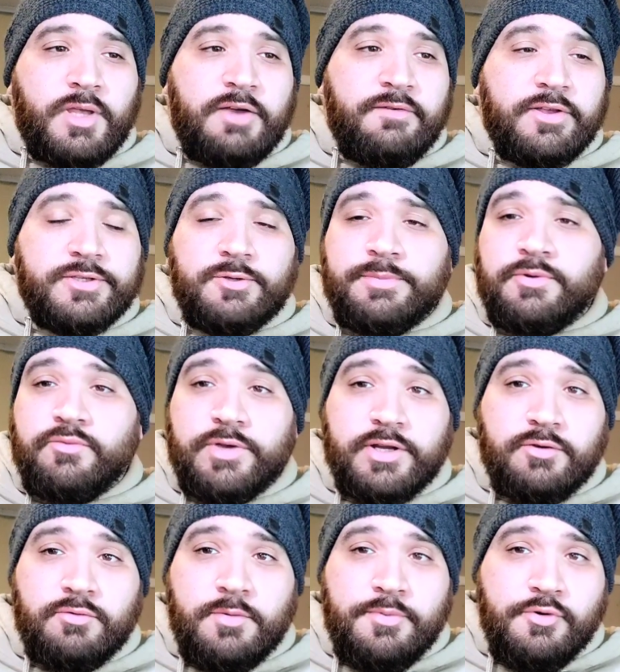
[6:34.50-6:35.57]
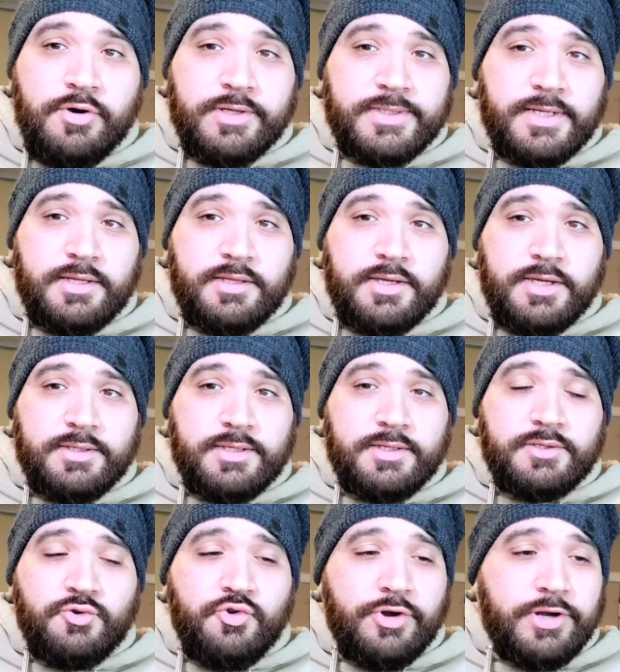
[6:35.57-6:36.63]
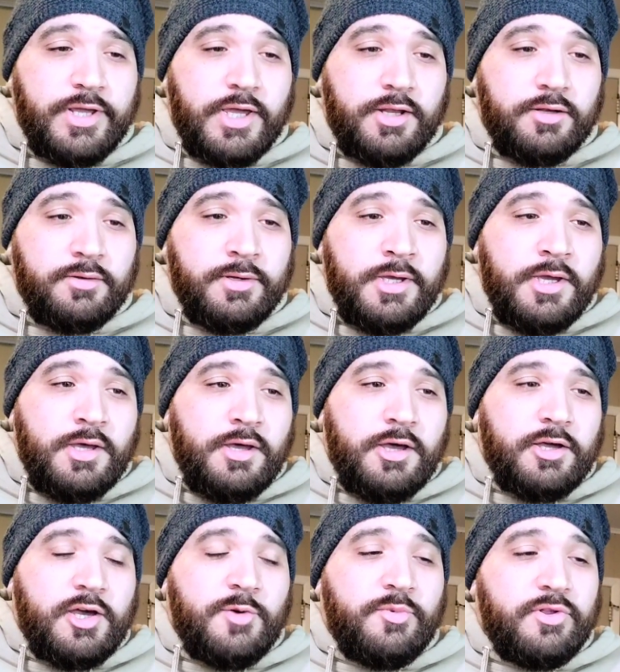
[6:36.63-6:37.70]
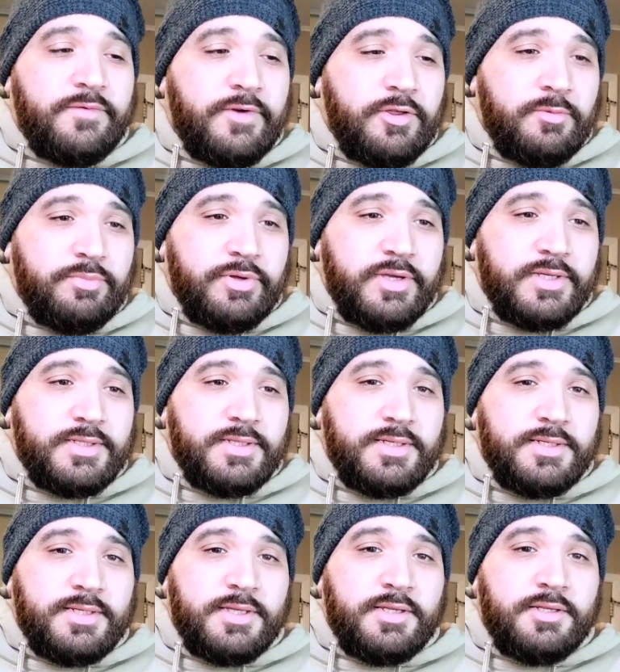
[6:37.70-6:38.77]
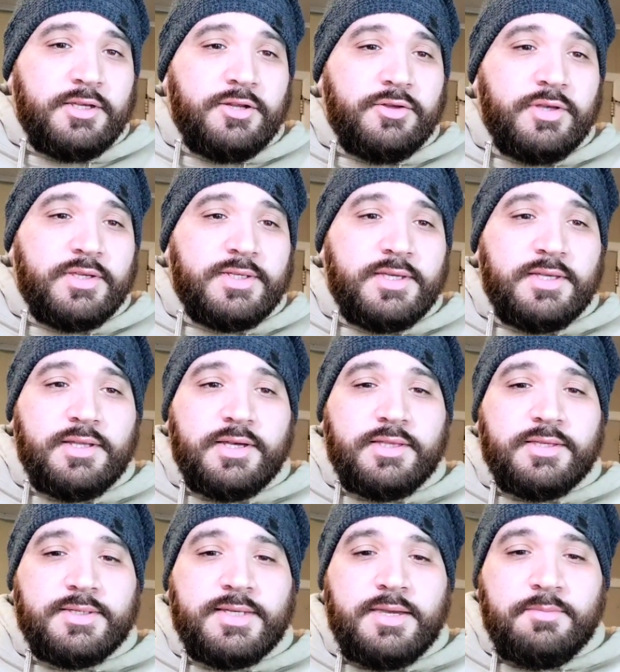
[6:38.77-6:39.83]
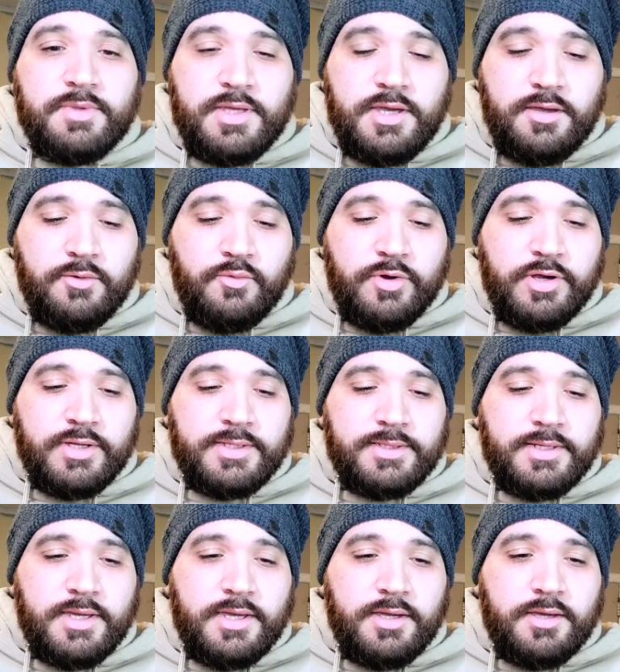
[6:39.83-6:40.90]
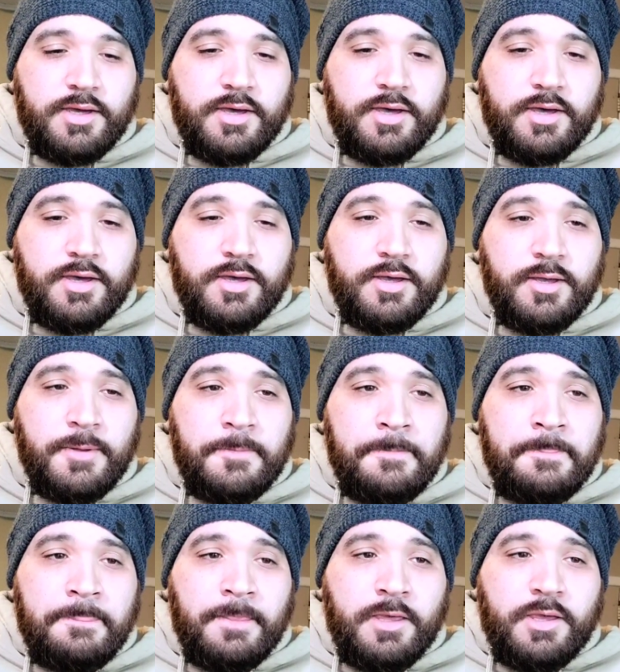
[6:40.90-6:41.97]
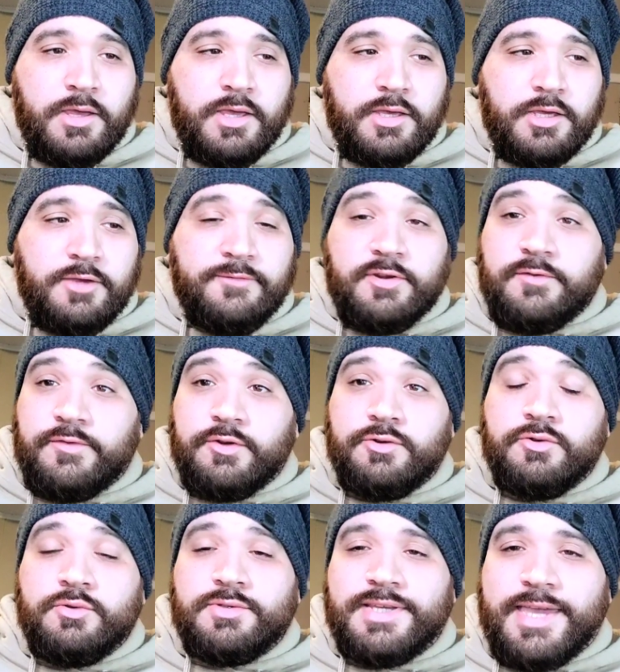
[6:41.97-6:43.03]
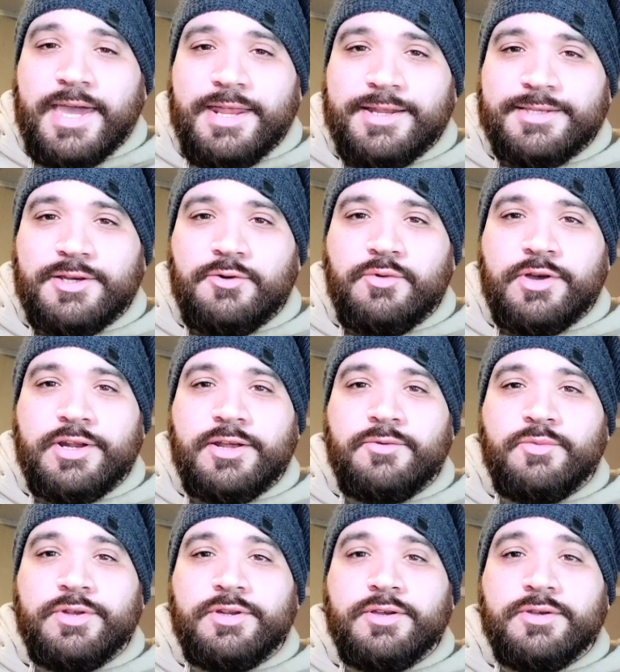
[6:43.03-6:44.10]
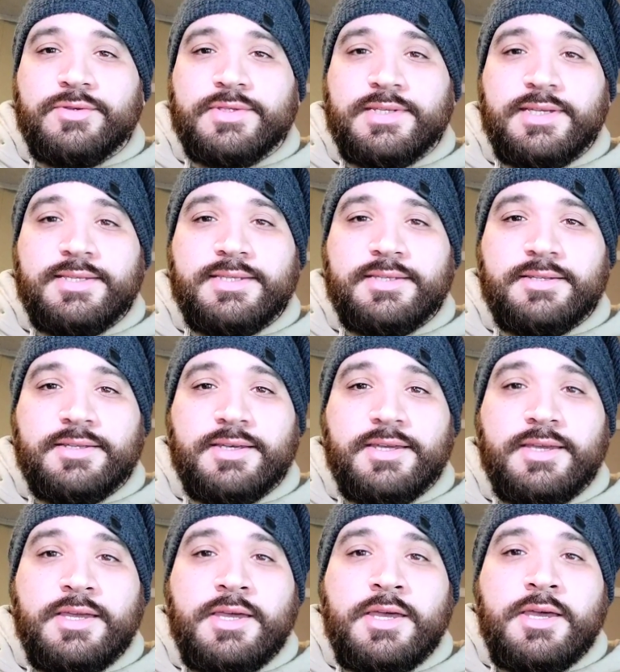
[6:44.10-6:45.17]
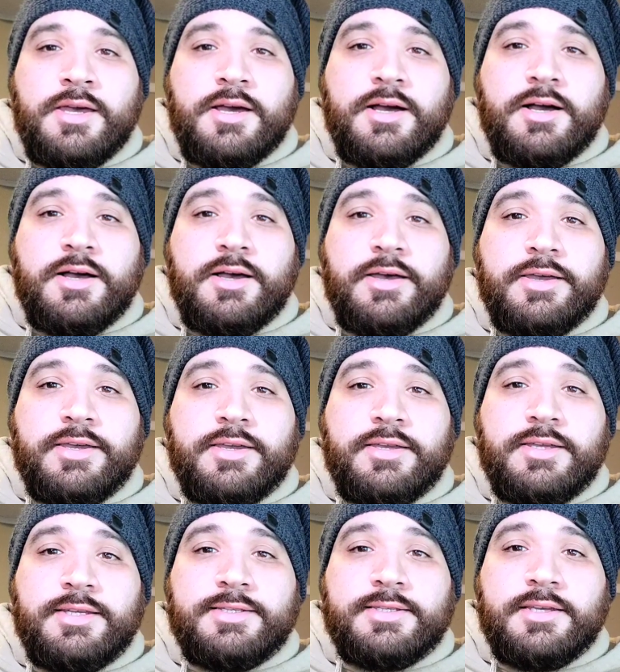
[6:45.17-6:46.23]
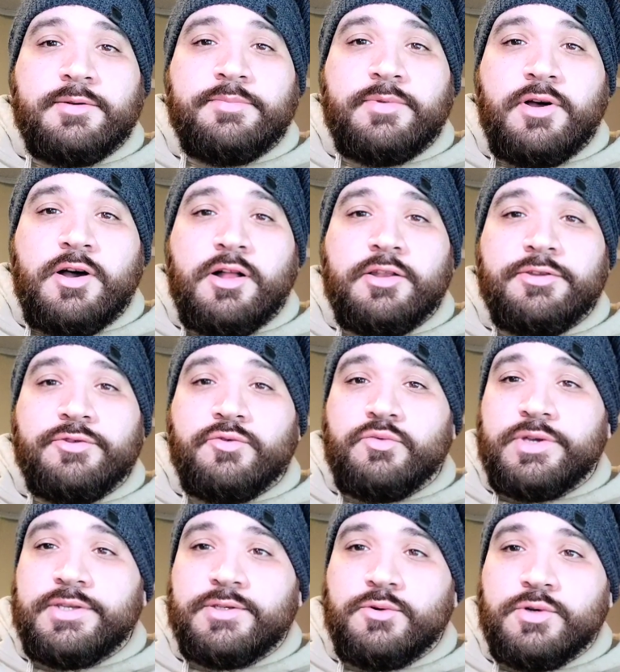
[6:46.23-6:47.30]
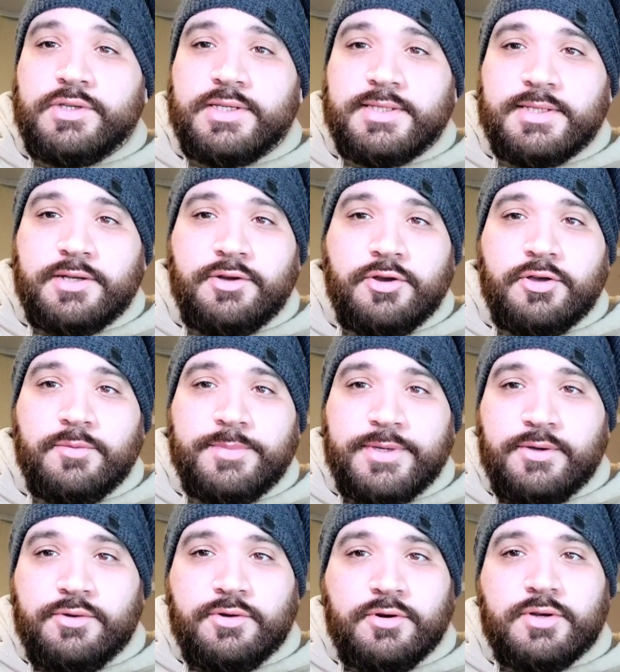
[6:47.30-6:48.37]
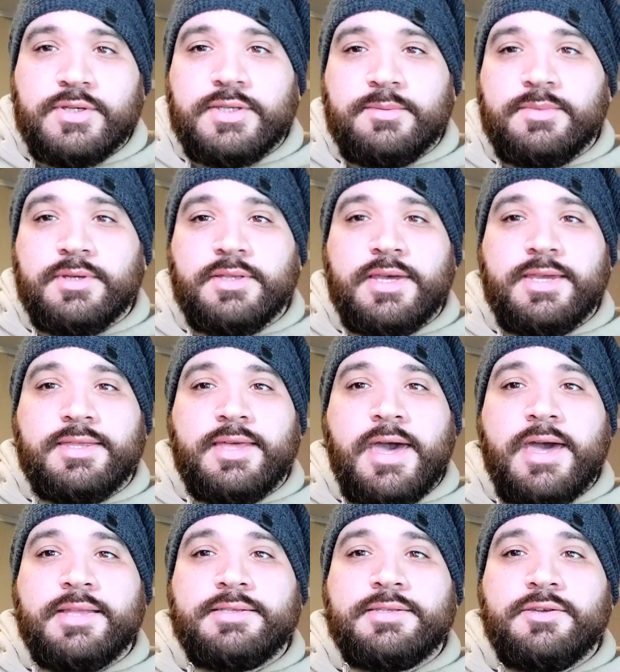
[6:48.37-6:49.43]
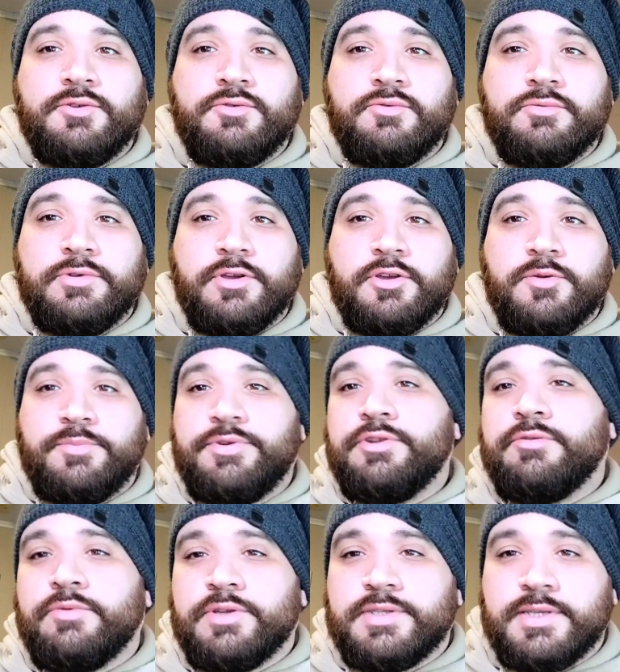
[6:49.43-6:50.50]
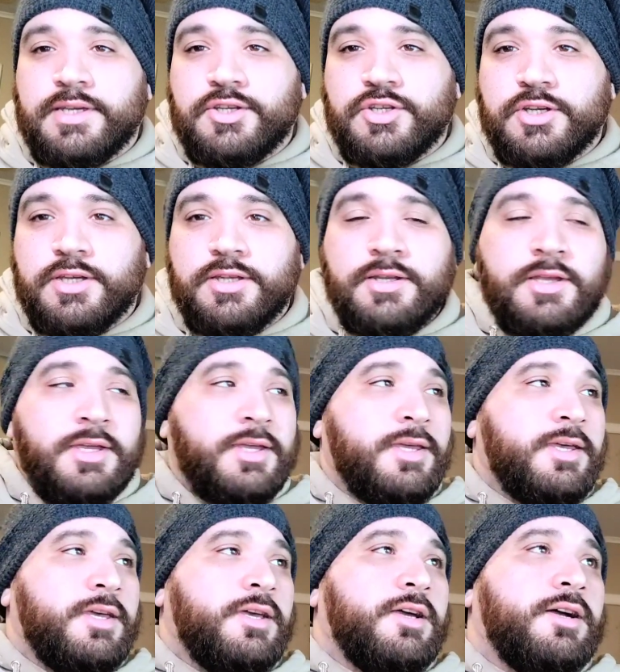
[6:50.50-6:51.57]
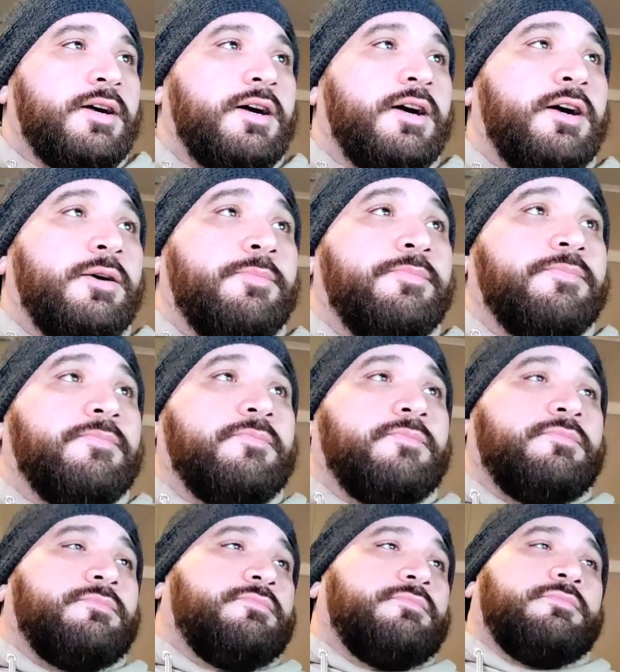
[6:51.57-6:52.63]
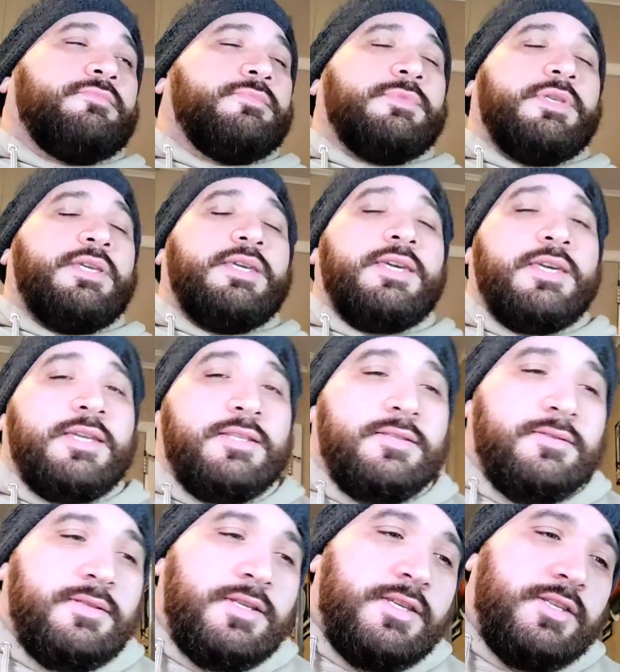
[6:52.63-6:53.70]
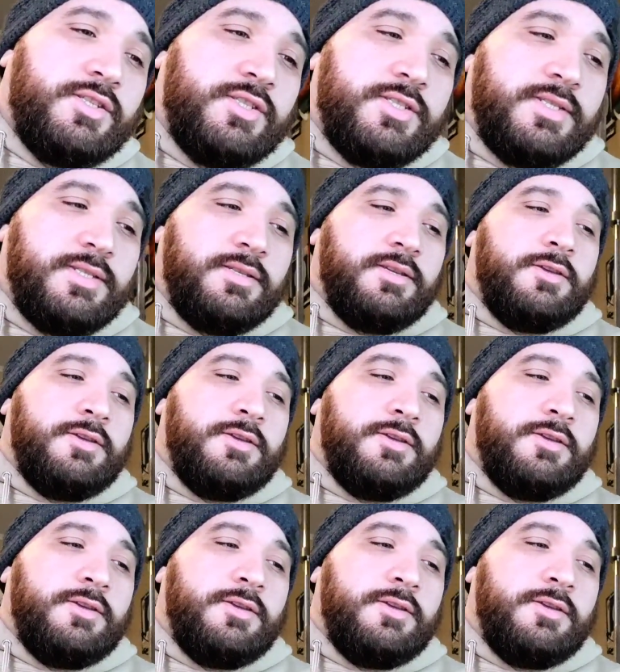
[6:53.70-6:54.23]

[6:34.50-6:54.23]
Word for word: I've also been reading reports on like Discord and a couple of other places, and you know they say like the same thing where it's like uh, even if you do get it to run on Windows decently, uh, it eats up all of the resources on your computer or something like that. So your computer runs like shit. Um, and it's just